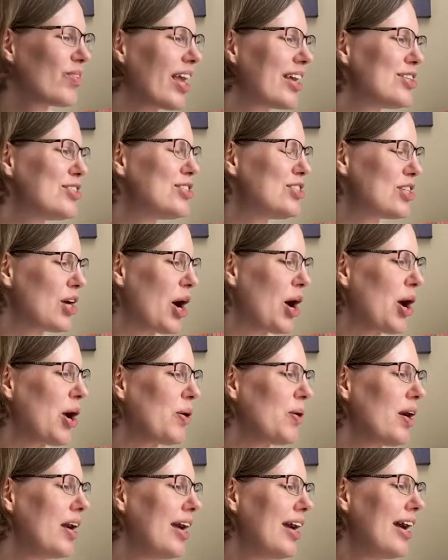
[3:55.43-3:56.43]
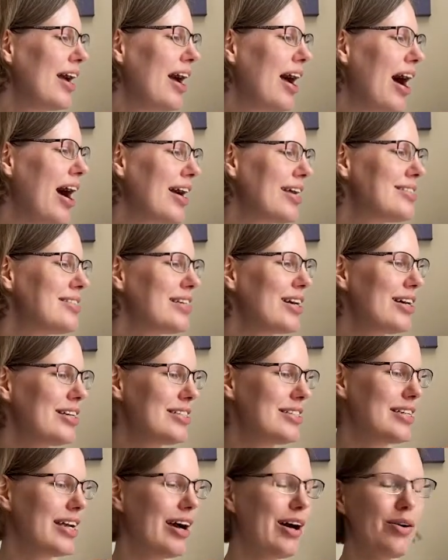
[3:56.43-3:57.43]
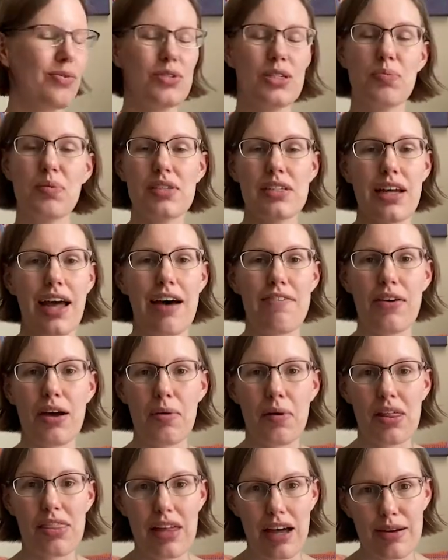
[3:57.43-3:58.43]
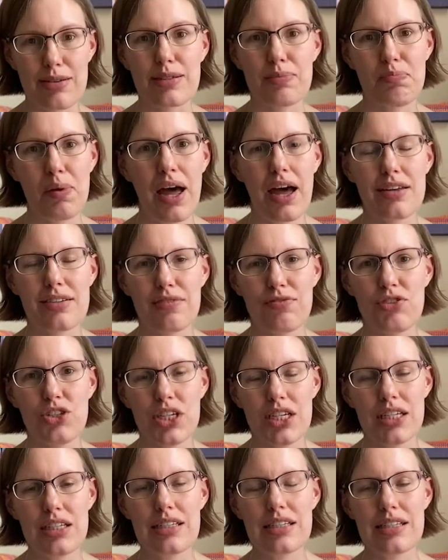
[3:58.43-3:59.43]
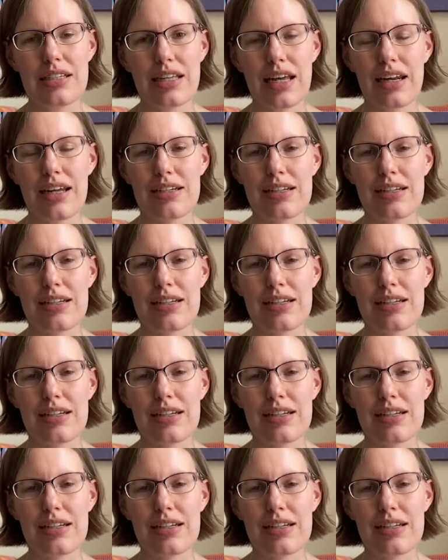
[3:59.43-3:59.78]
So I started out, because I have like 1,000 pairs of jeans that need